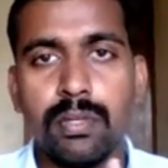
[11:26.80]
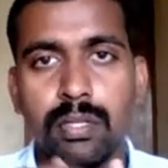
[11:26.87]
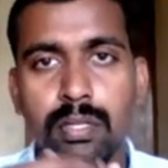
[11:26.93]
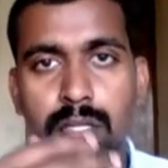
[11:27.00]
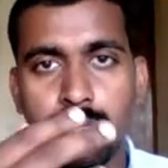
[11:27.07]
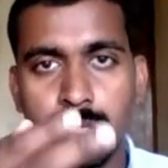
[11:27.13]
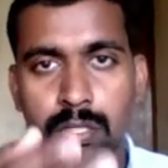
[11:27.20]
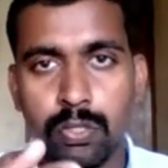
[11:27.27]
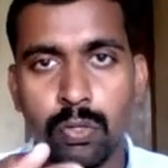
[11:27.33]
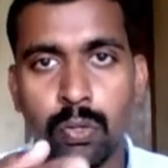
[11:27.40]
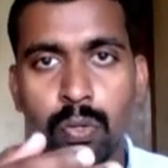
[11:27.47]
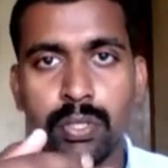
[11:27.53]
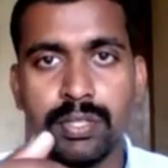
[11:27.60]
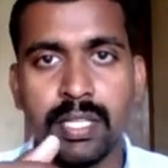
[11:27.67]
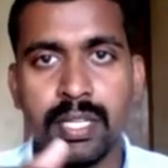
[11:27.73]
north
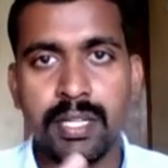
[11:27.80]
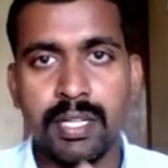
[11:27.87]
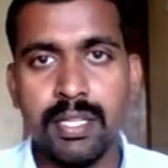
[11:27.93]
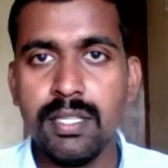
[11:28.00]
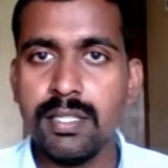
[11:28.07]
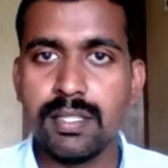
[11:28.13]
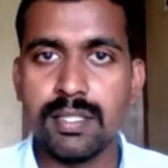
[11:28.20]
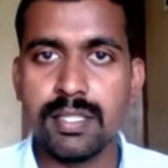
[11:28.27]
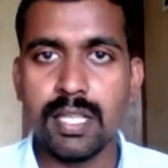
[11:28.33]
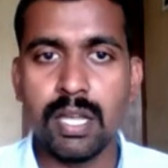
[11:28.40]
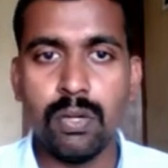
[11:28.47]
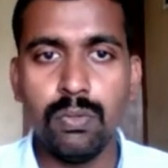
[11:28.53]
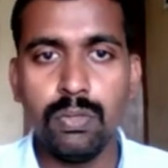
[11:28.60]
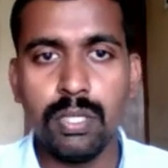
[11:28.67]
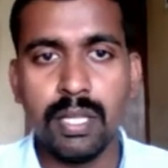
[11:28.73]
and
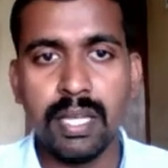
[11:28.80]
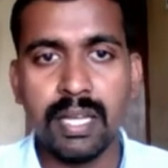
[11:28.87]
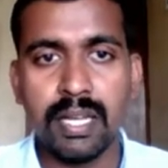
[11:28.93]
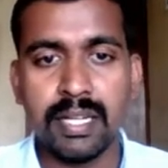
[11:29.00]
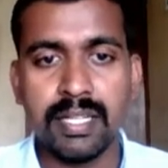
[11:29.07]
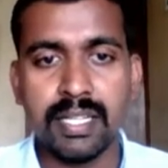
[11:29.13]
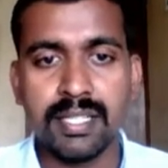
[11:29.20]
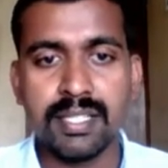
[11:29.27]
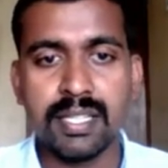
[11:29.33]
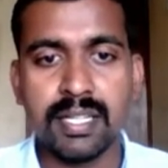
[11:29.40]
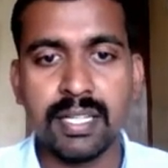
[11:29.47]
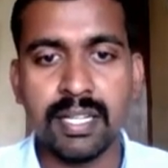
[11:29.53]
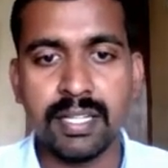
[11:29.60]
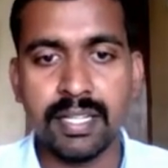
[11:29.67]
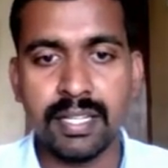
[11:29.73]
south, Arctic Circle and
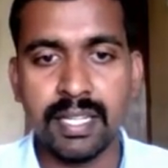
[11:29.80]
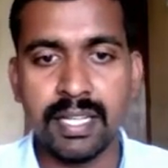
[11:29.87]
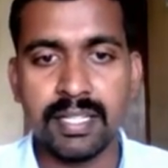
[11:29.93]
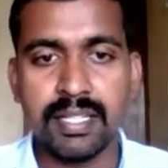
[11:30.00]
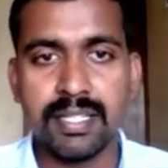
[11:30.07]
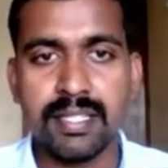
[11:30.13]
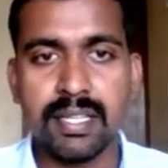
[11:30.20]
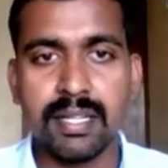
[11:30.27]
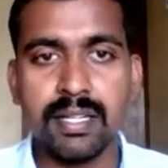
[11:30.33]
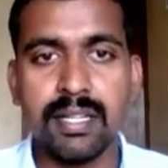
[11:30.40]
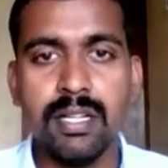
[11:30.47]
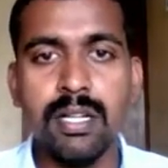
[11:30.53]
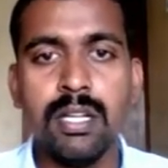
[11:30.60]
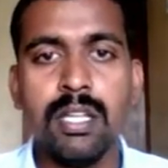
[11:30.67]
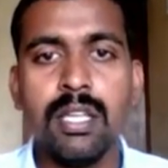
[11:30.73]
Antarctic Circle,
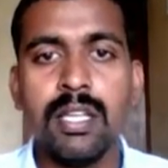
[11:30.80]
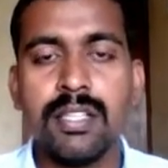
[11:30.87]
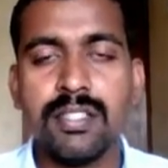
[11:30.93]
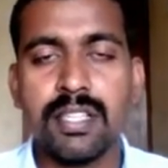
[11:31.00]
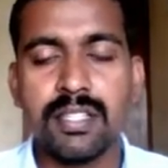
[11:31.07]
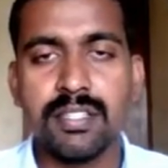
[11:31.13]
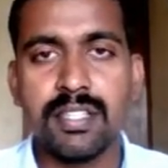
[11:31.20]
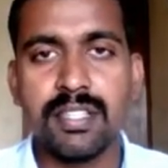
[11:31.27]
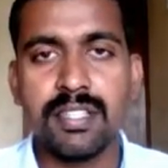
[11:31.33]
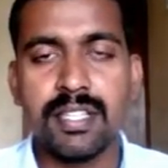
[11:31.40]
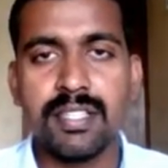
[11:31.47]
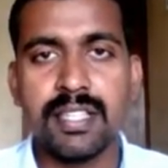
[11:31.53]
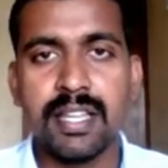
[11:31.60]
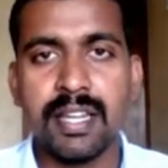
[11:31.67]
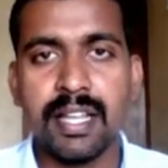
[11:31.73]
66
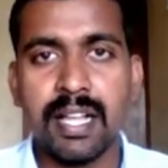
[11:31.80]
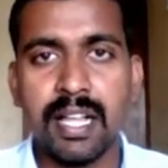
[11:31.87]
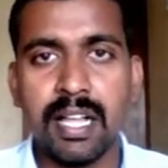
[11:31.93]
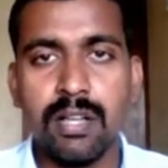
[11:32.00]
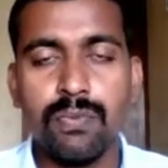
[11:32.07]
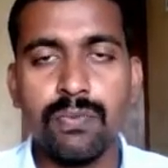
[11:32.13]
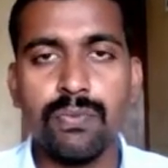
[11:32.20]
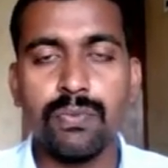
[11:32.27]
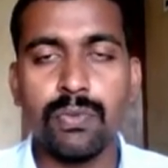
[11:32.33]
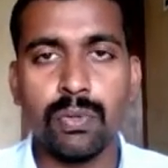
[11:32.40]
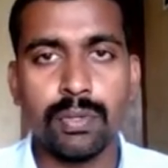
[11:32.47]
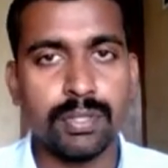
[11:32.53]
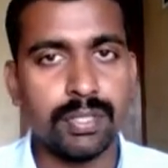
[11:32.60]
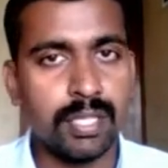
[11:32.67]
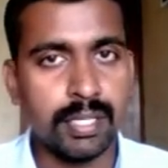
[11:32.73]
and a half
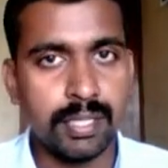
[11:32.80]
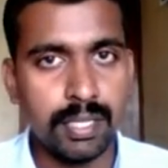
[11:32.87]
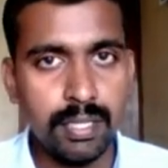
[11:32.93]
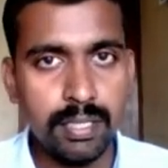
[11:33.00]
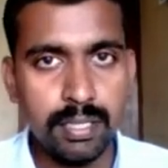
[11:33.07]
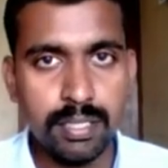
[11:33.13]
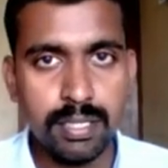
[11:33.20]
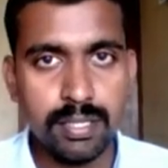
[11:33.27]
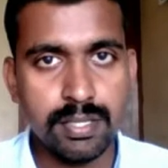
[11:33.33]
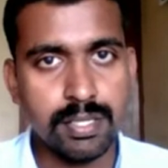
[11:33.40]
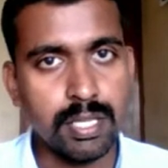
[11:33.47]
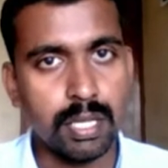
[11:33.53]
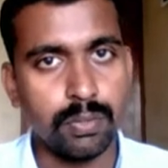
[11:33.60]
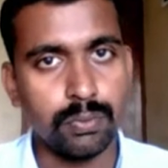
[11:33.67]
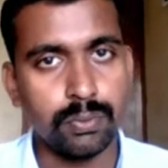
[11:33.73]
north and
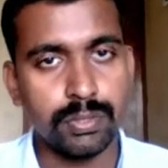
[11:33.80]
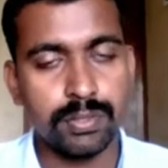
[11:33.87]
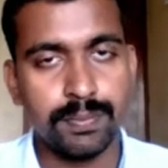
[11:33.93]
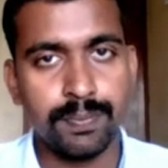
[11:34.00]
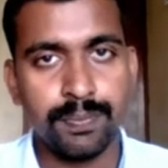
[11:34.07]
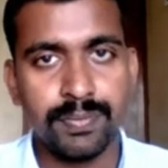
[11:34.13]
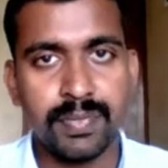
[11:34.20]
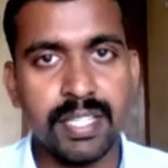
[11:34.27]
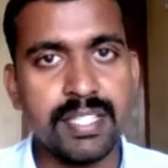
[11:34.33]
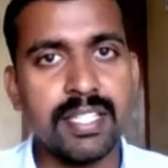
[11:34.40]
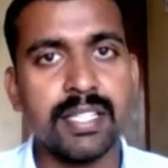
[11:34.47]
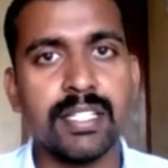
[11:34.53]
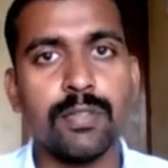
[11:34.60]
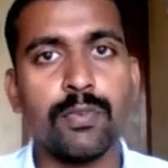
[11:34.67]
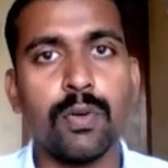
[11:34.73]
south. These are
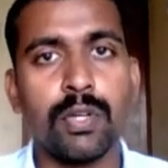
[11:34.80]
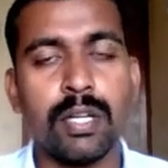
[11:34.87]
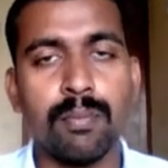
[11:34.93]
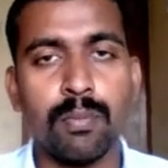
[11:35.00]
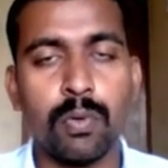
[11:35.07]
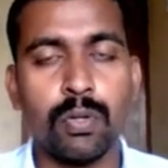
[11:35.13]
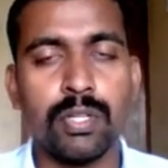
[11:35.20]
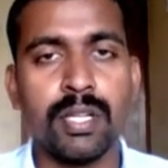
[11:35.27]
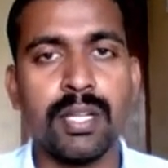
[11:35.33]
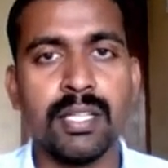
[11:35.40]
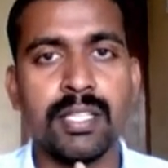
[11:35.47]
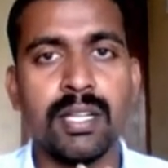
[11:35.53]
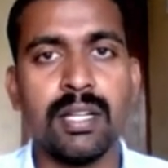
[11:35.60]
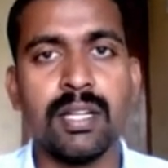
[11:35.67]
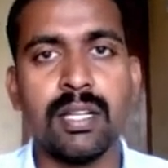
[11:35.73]
the four important other
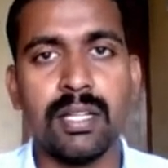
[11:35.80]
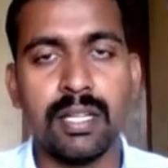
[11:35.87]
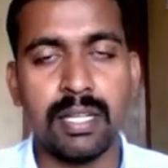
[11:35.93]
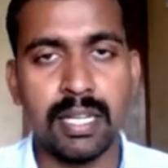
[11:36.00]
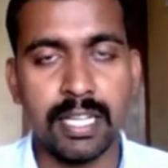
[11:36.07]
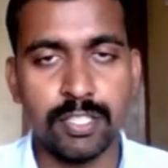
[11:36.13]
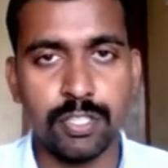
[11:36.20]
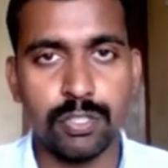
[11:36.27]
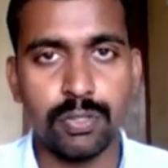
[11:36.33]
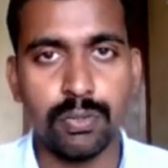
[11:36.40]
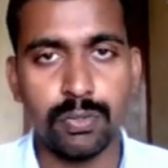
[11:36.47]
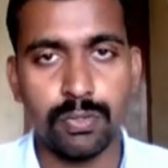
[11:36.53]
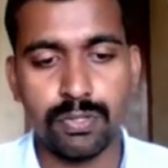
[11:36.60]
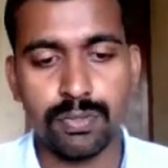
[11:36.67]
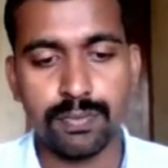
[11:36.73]

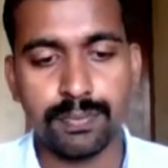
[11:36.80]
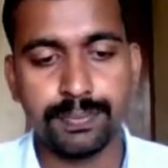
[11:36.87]
latitudes.